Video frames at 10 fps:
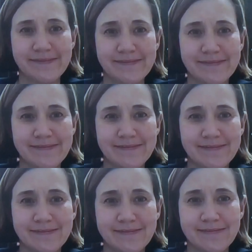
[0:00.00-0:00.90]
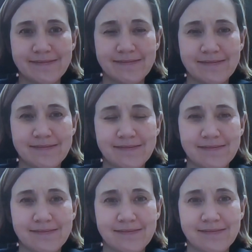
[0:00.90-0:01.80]

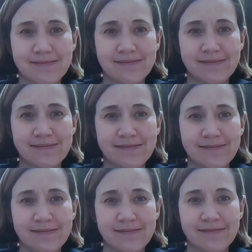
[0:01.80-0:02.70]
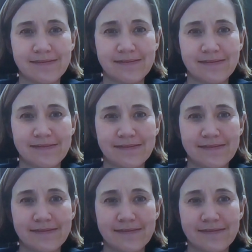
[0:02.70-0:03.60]

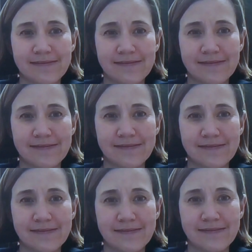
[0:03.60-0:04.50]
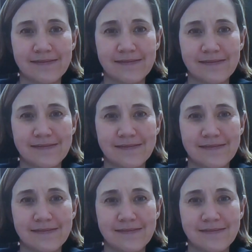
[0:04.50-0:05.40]

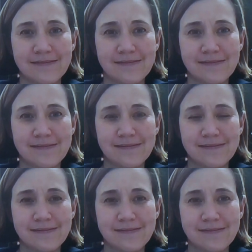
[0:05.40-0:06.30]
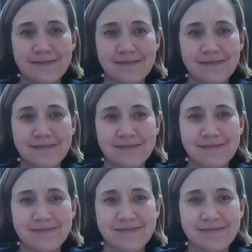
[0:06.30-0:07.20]

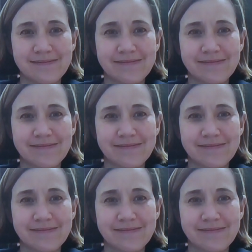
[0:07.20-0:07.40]
[no speech]